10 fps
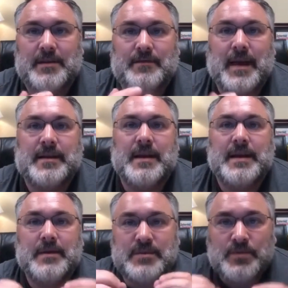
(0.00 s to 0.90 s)
In fact,
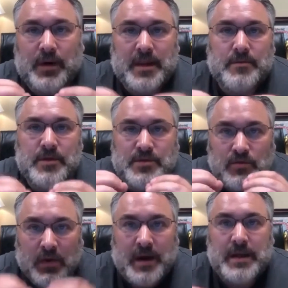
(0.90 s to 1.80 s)
it was one of the most
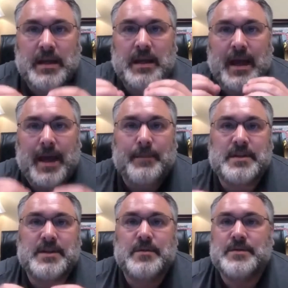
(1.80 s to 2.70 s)
run
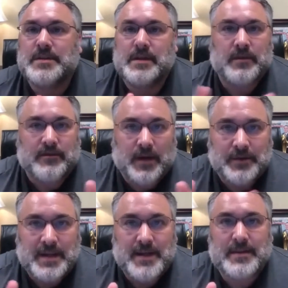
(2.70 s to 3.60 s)
episodes of all
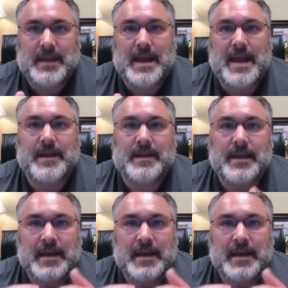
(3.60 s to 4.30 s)
time that they had.